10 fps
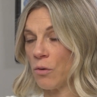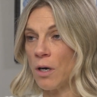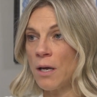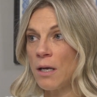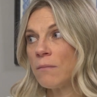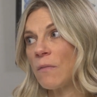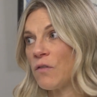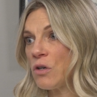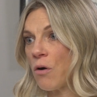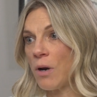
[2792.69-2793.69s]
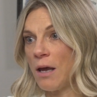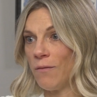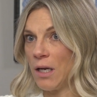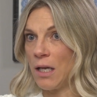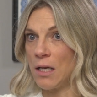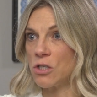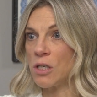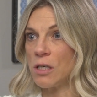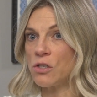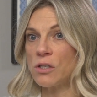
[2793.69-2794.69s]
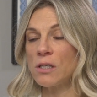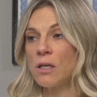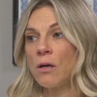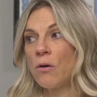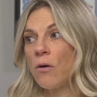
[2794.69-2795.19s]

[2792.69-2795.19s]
or if you don't have ADHD, just